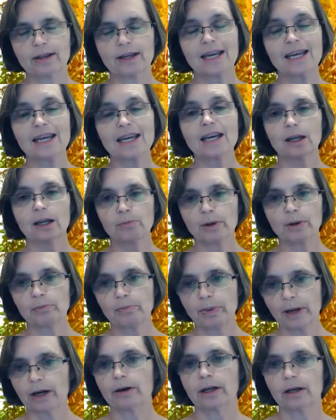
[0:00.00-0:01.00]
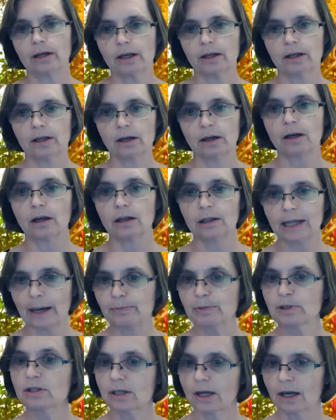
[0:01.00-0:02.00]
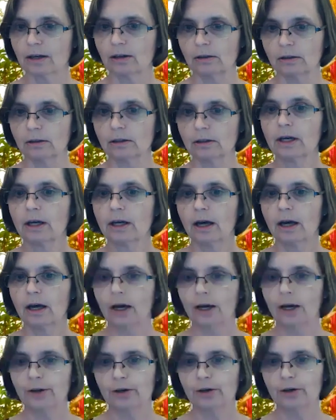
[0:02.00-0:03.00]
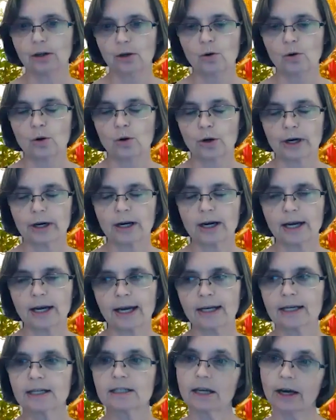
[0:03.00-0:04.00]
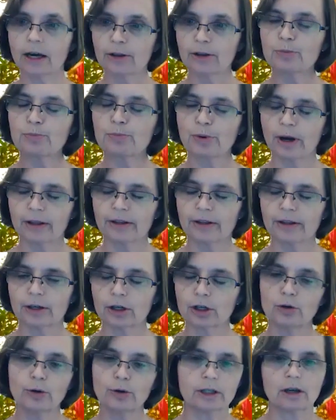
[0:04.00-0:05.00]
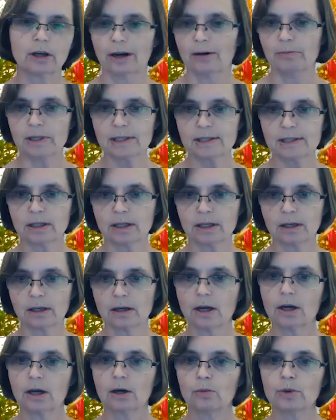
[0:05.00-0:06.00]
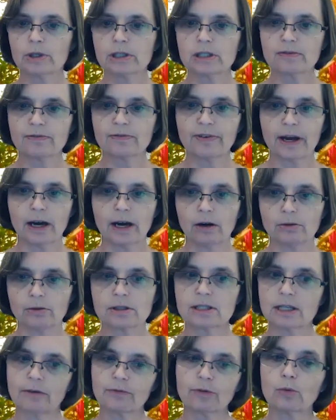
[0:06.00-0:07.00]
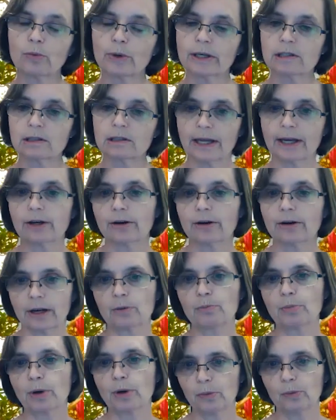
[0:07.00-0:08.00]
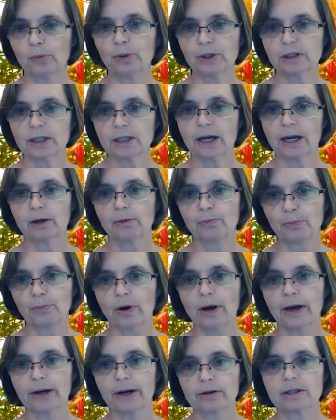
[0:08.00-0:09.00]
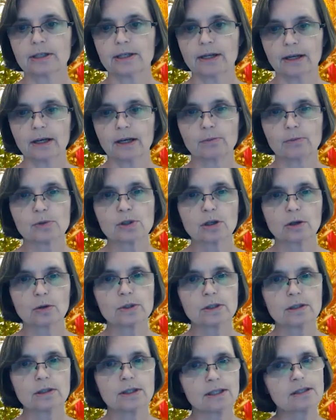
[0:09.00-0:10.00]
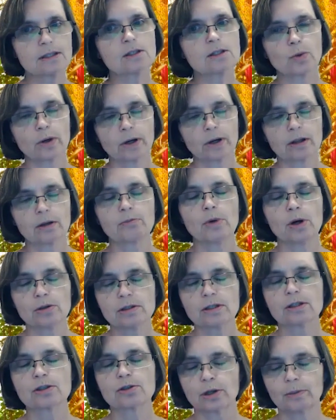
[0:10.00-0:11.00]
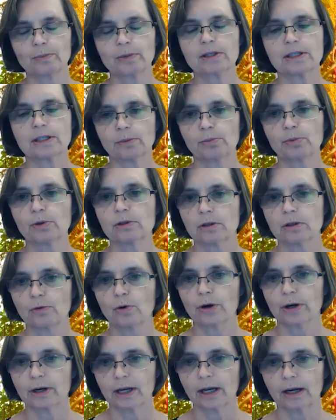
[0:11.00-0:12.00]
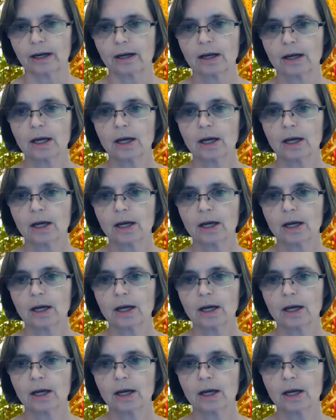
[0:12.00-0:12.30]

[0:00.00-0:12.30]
He had been buried in a collapsed tunnel underneath the hoard. And his other brother, who had gone missing, was found several weeks later and had probably died prior to him. So this is one of the most extreme examples of hoarding,